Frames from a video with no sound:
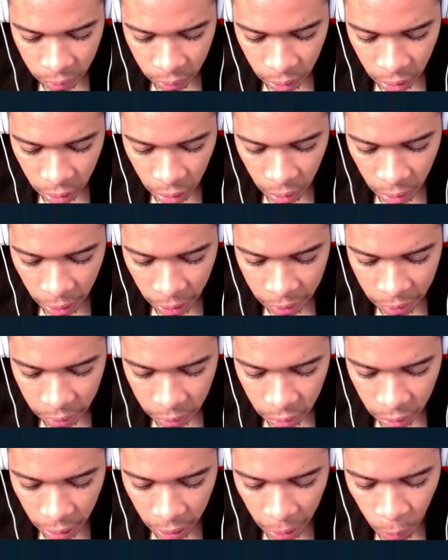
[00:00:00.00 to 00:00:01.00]
all right
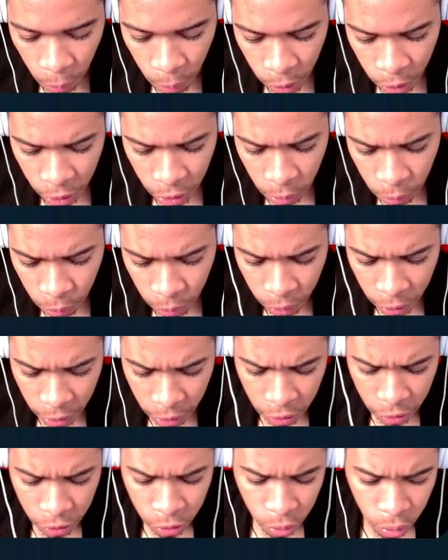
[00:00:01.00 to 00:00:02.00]
and we're gonna we're
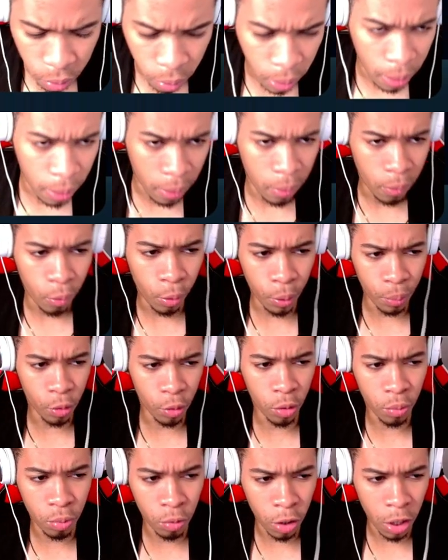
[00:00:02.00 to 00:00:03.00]
gonna do one
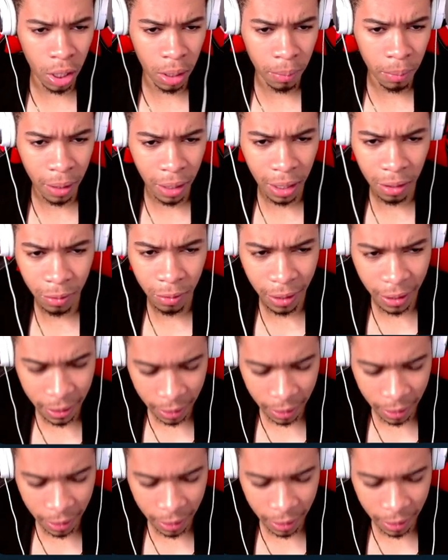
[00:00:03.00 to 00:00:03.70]
more brawl ball why